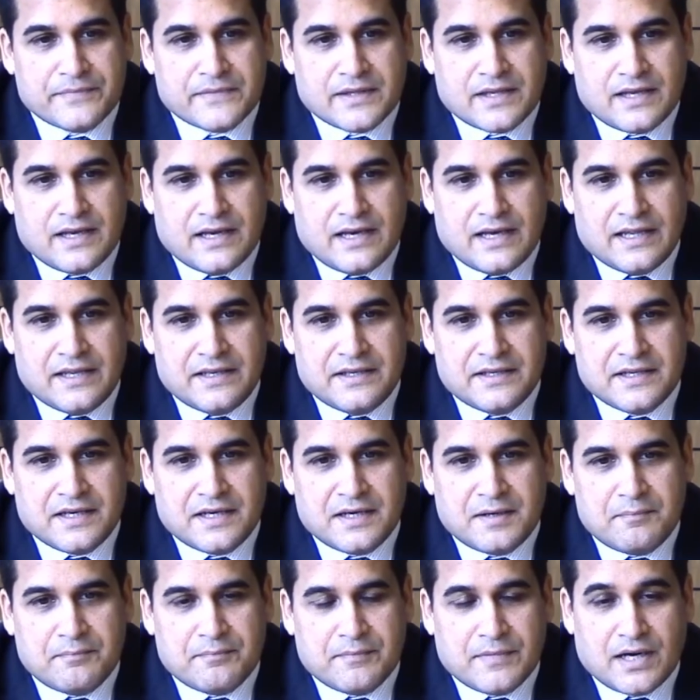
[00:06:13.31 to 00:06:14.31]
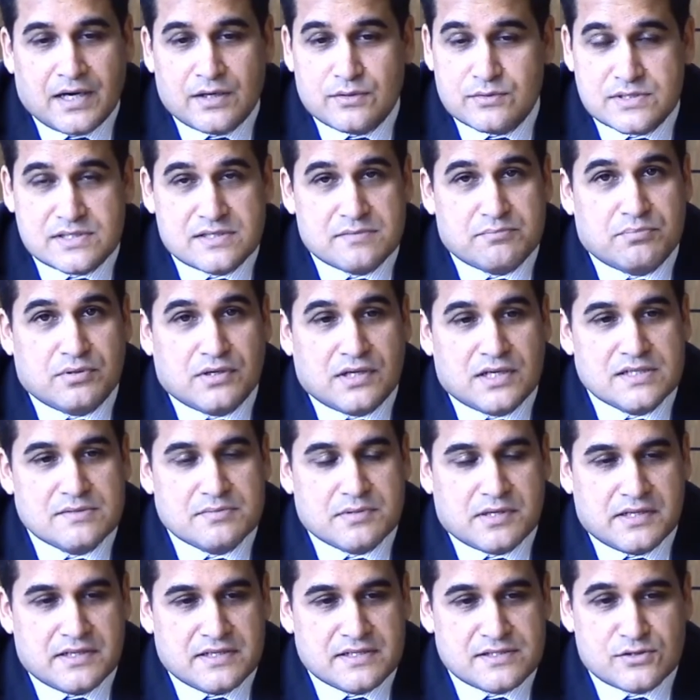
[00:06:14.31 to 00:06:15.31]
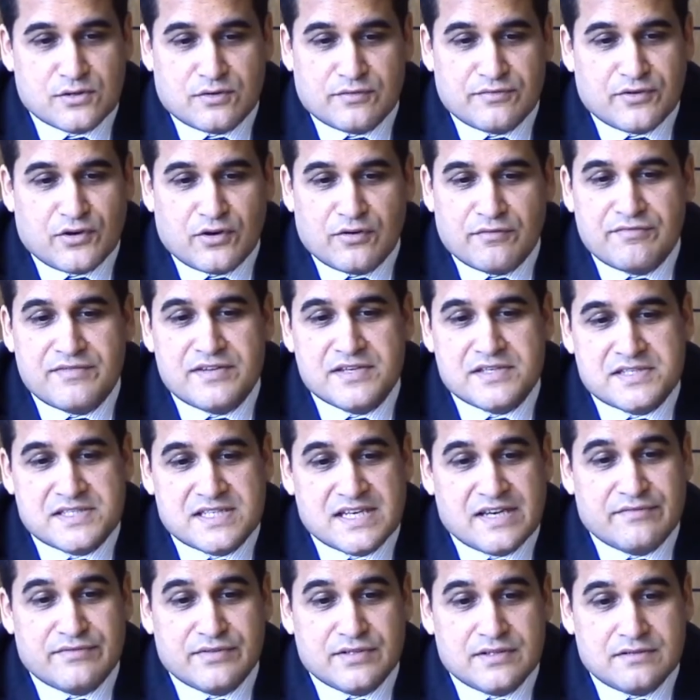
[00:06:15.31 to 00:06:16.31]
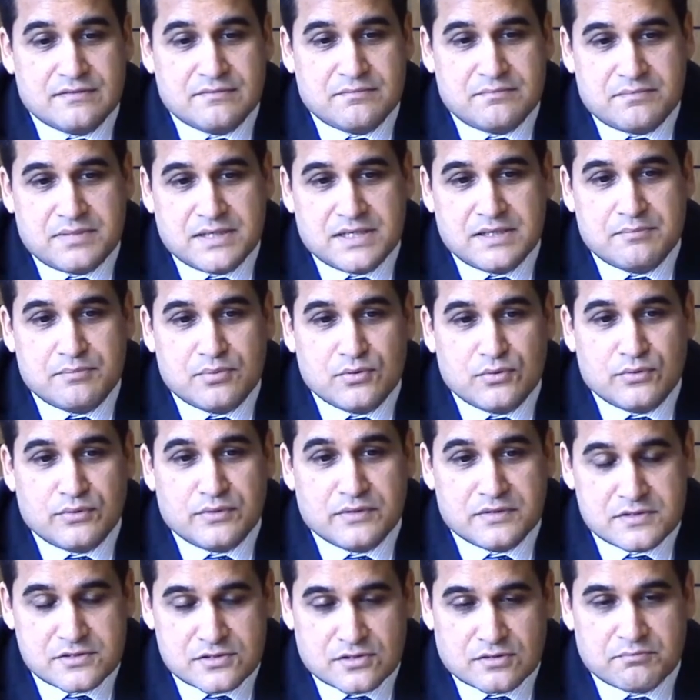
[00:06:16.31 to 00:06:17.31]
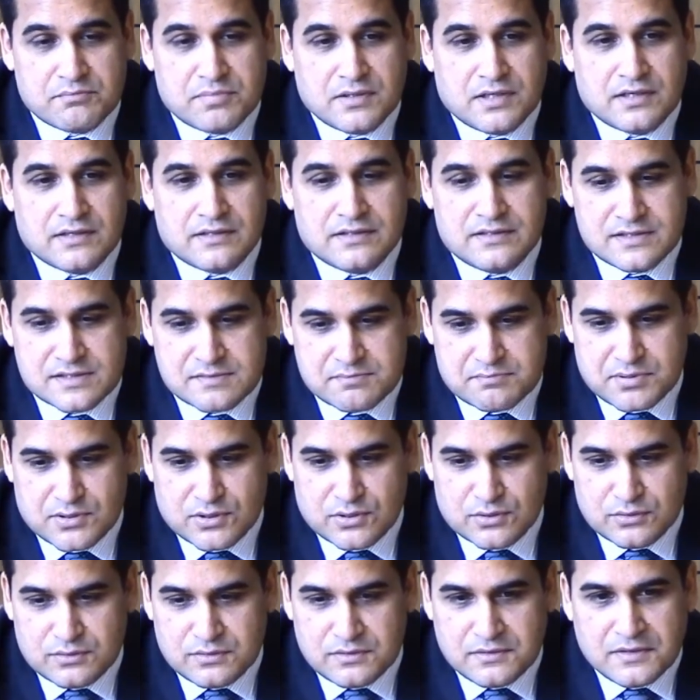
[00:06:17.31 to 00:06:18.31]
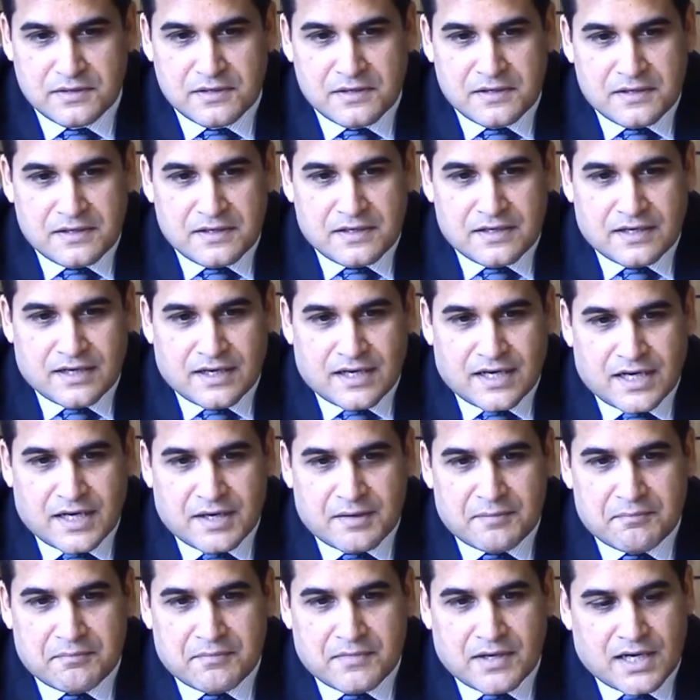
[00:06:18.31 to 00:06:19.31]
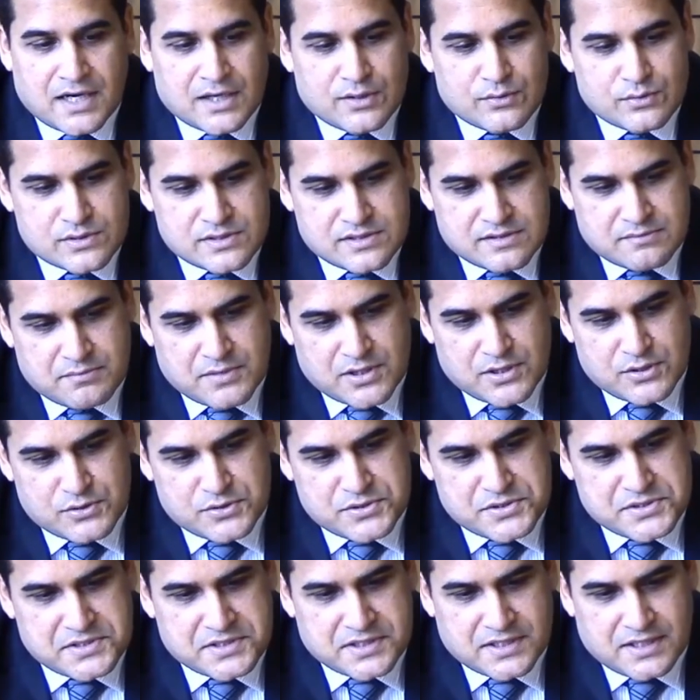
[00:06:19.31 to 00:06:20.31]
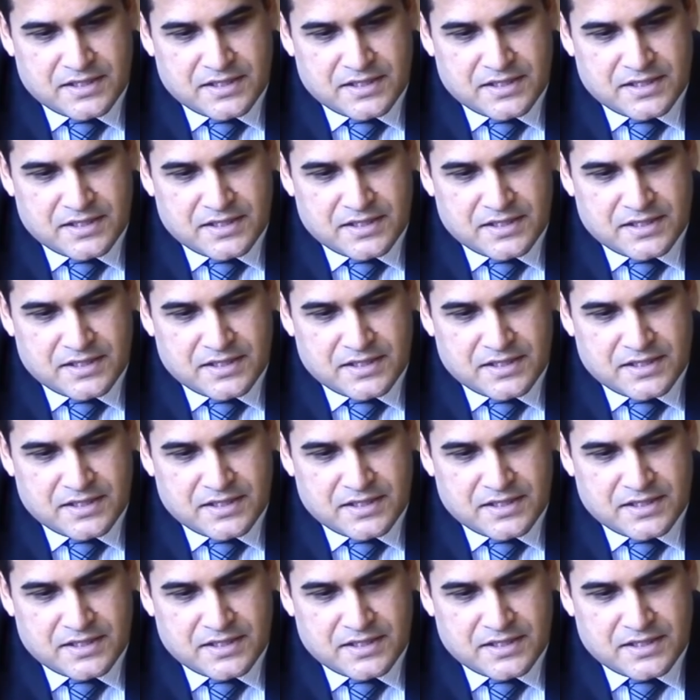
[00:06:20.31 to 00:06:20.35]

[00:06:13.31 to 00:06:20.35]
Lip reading: and I was surprised by this. Of the 7 people that took part in this poll, I was the most